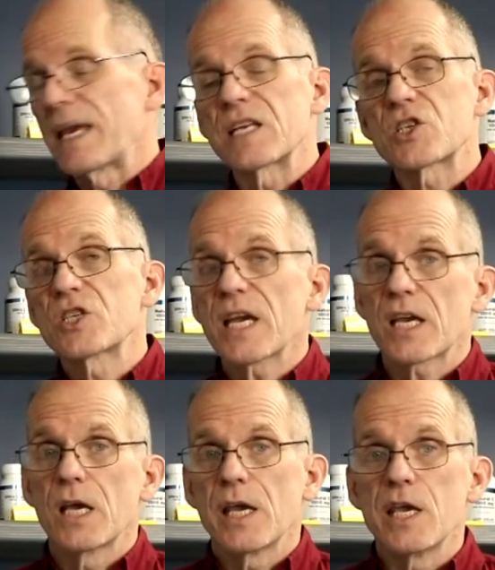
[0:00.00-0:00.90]
get
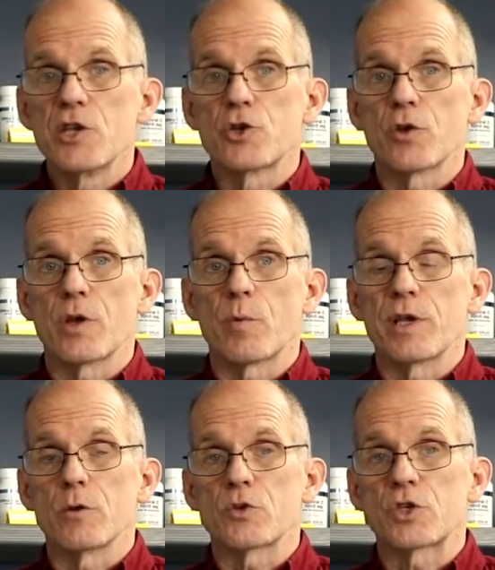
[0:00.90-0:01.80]
sick easier than we
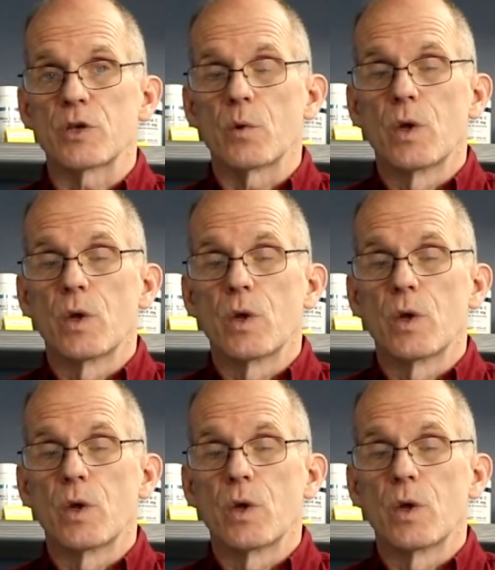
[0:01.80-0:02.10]
used to.